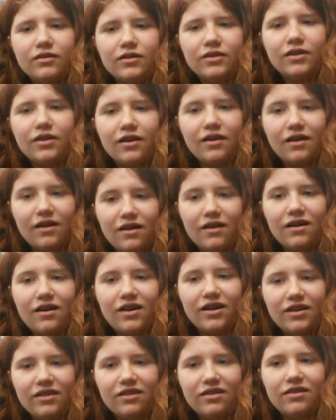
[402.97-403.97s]
Yeah,
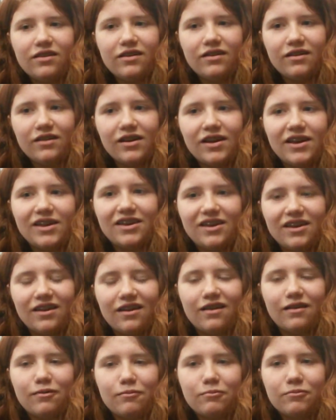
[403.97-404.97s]
I think I
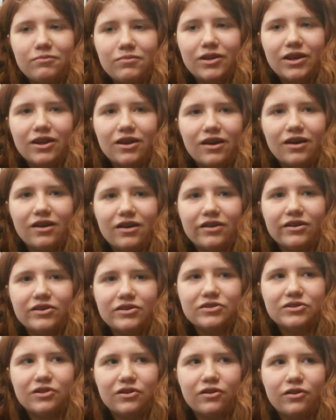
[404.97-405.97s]
can,
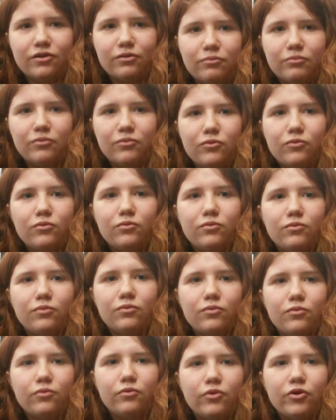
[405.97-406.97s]
because,
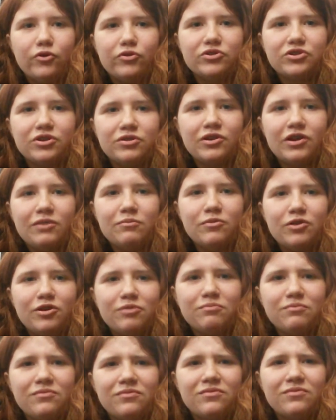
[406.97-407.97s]
what was her name, Mom?